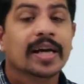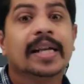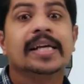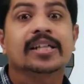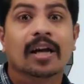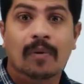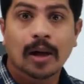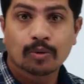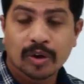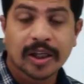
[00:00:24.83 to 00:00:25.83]
initial
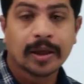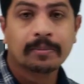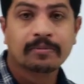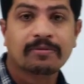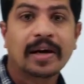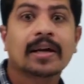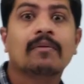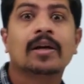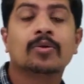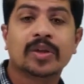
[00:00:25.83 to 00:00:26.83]
value theorem, final
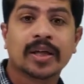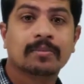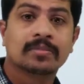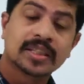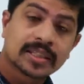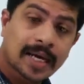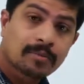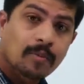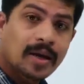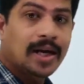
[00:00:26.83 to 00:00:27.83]
value theorem in time
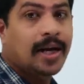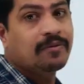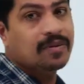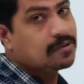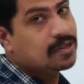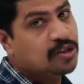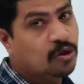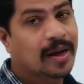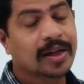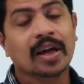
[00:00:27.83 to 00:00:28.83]
domain and frequency
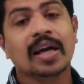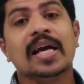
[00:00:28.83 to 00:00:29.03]
domain,